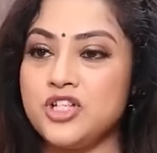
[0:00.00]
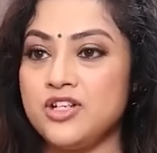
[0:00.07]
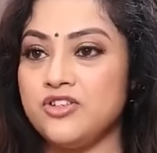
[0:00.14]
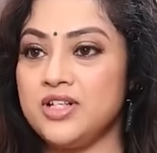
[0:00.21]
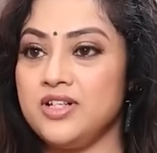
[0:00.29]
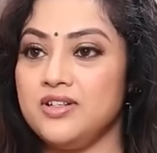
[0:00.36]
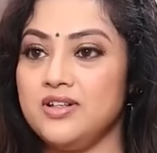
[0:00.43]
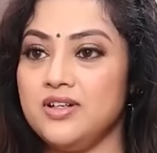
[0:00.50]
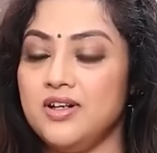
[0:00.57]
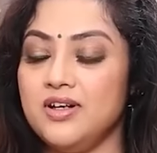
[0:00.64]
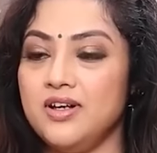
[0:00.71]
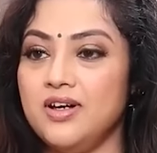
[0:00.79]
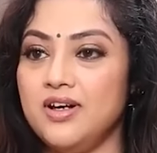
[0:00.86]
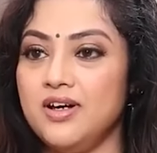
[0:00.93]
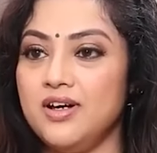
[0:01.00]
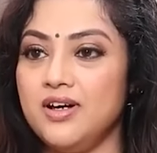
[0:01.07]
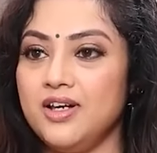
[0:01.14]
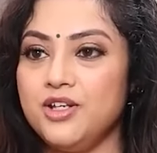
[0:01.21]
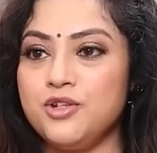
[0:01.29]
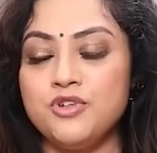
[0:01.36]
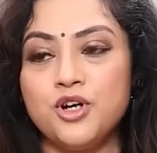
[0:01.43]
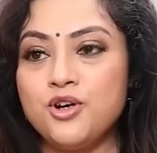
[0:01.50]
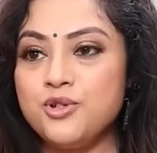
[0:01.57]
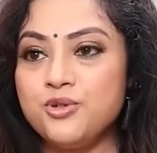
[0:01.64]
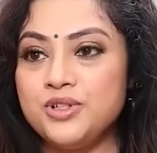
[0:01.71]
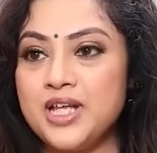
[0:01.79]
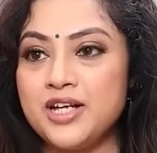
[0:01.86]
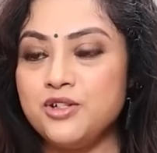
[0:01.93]
in general, you will
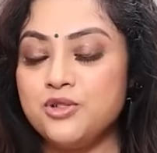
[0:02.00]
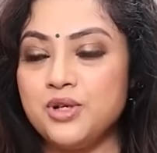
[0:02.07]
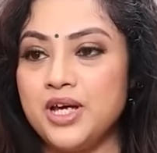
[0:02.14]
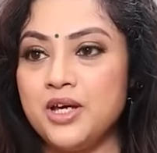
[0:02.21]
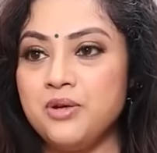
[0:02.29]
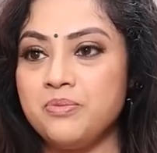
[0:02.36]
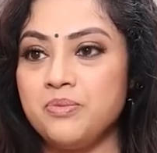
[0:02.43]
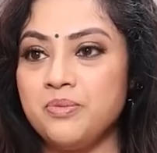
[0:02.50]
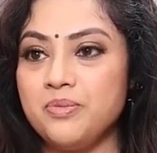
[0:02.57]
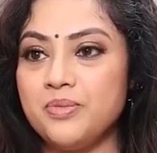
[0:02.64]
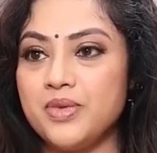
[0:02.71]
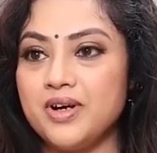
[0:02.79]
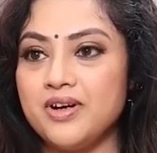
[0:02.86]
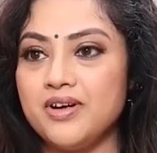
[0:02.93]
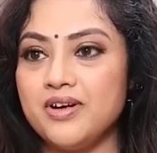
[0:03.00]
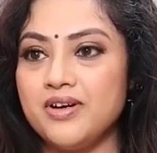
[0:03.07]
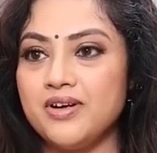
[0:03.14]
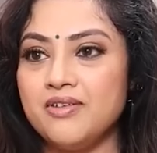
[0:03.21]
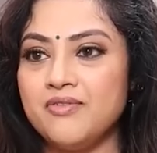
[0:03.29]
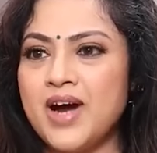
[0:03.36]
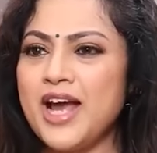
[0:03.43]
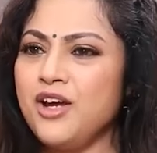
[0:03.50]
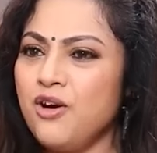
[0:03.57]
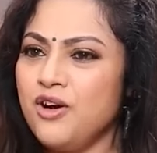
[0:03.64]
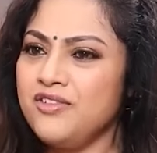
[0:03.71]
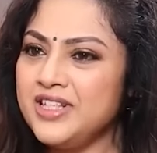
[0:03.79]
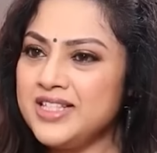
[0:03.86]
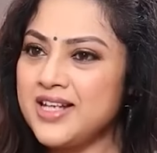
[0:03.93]
not do that to him. Why
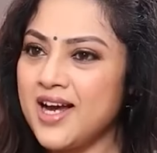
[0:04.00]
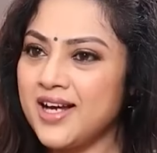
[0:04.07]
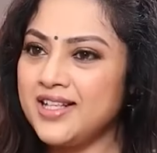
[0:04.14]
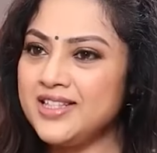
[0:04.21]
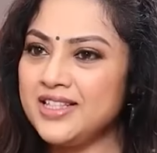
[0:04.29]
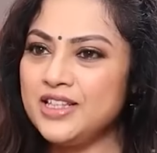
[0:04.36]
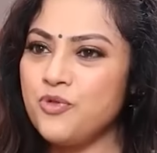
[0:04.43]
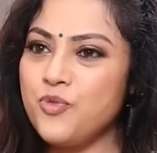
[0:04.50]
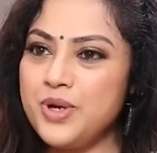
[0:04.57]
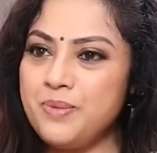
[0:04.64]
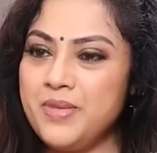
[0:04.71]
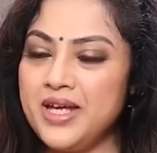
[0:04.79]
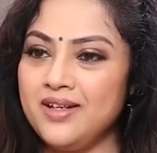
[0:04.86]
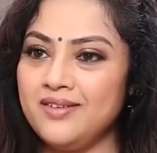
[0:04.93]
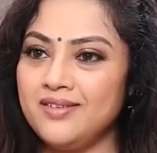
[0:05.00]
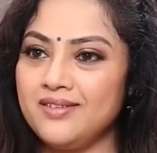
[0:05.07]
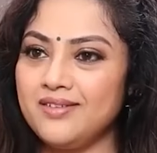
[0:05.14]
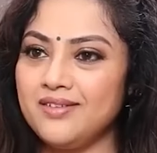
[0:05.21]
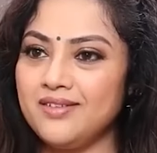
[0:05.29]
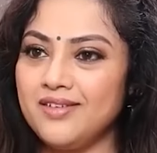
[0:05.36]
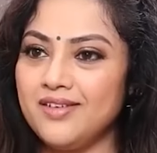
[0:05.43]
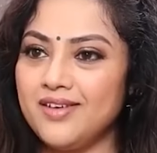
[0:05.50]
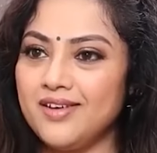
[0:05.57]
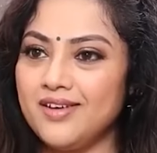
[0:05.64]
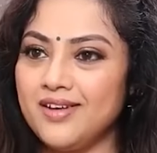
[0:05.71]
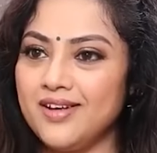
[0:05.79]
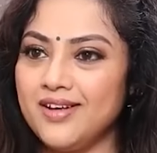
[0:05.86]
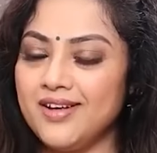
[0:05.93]
always targeting the women?
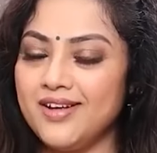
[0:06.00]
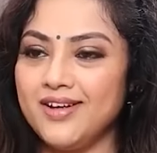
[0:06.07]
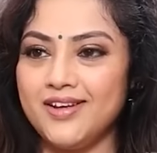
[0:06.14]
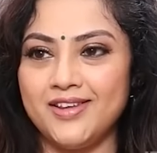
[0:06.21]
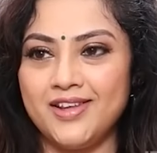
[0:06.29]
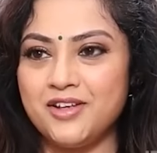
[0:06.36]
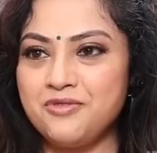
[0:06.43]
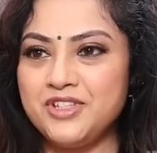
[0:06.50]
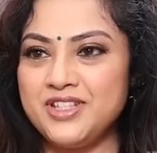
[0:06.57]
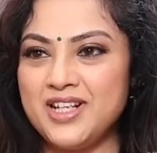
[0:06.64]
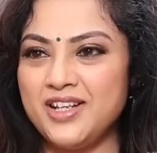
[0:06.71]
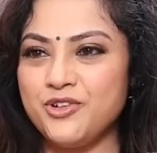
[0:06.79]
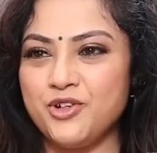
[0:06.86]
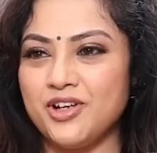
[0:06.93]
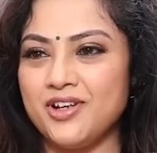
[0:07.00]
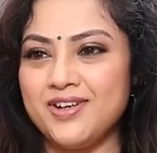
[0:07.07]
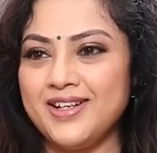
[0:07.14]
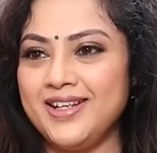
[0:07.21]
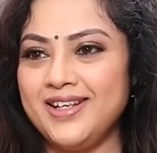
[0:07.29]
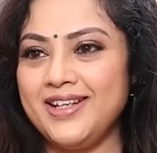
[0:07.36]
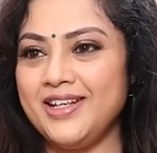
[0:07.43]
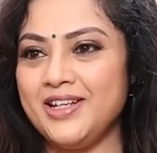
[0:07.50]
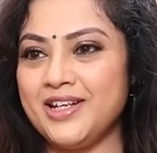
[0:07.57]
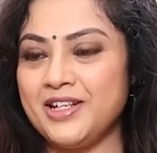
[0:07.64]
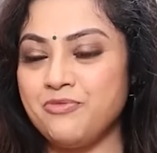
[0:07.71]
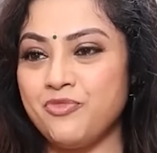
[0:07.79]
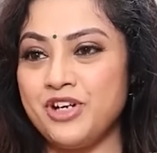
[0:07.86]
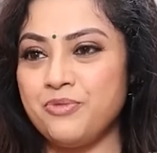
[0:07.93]
That was like really,
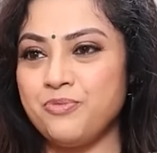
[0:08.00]
at